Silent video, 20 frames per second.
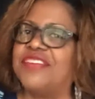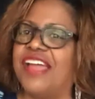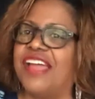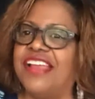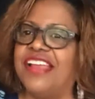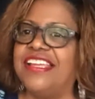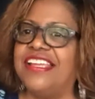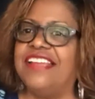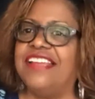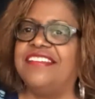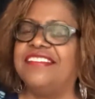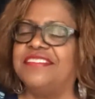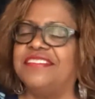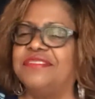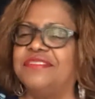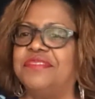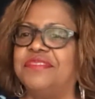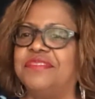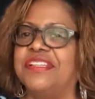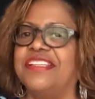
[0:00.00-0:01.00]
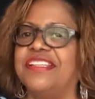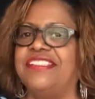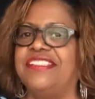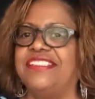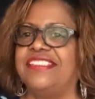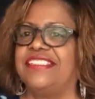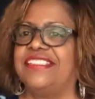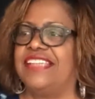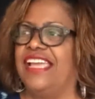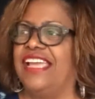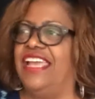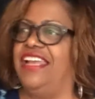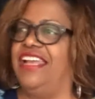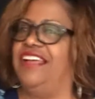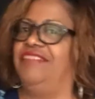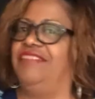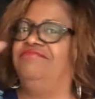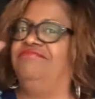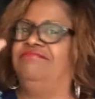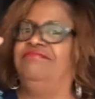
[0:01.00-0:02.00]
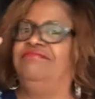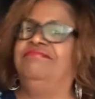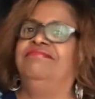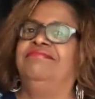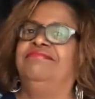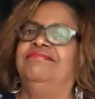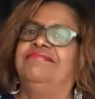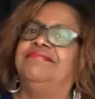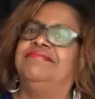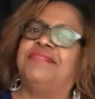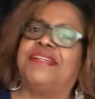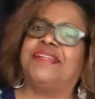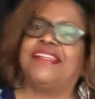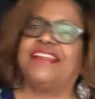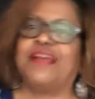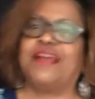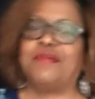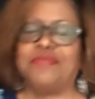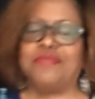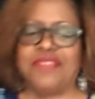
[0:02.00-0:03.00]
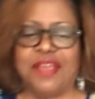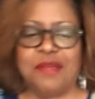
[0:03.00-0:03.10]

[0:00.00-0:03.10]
I need to really just kind of put it up yeah.